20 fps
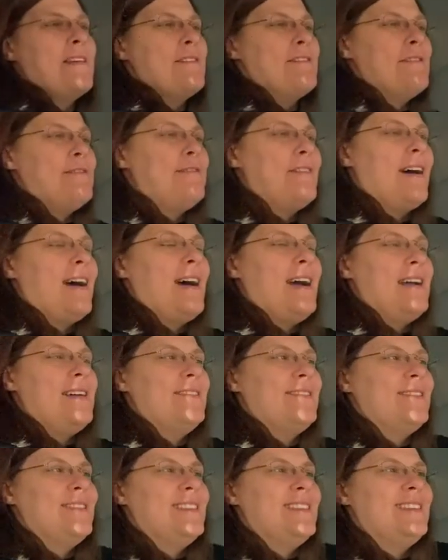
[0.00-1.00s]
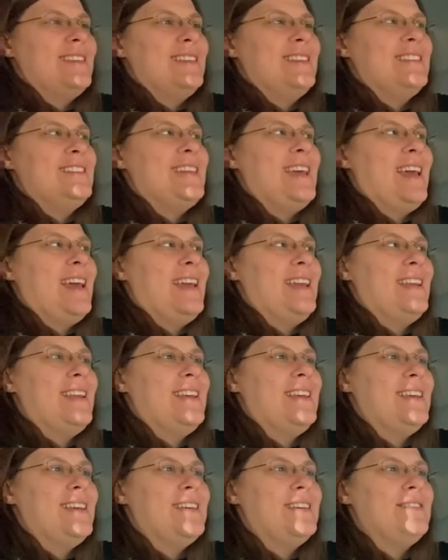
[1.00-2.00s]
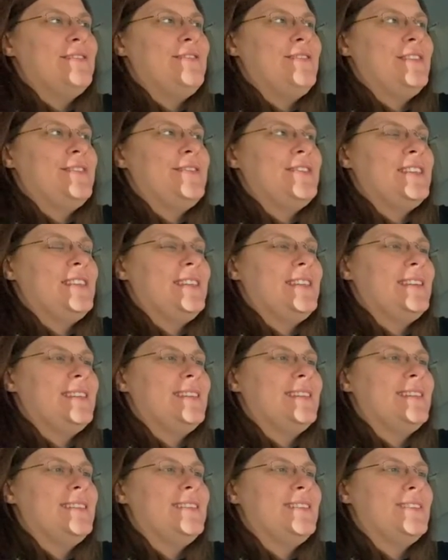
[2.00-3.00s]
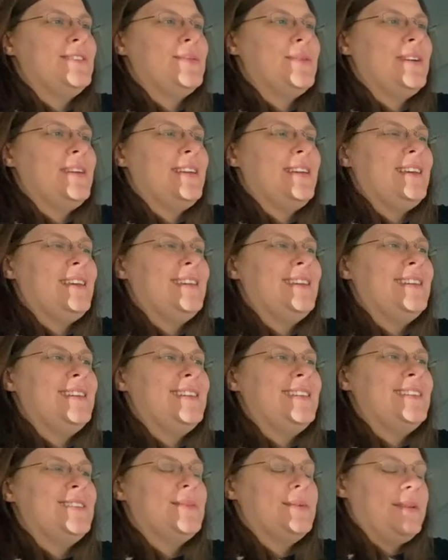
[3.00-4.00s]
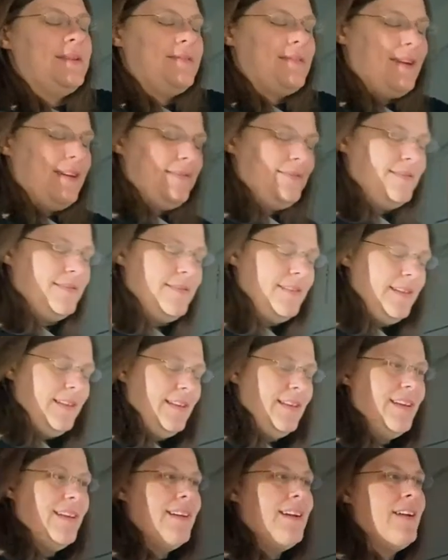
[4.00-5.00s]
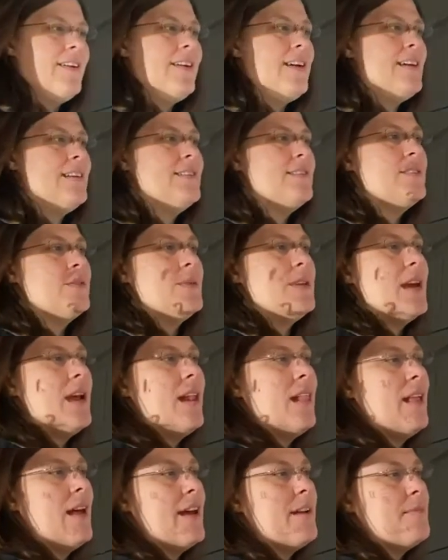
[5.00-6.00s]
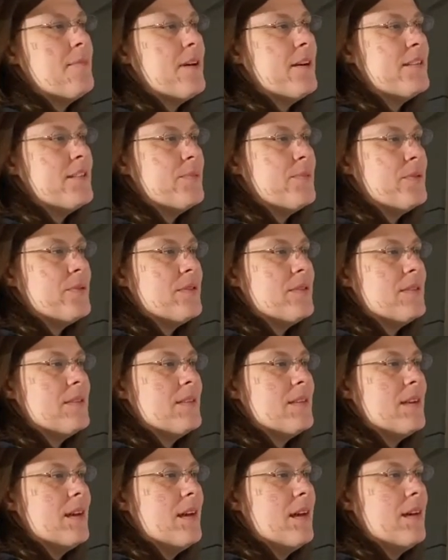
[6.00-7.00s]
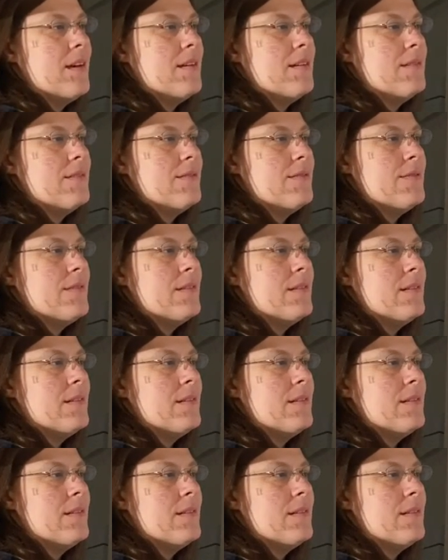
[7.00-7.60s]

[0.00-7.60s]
5, 10, 15, 20, 25. All right, so we got a lot of multiples of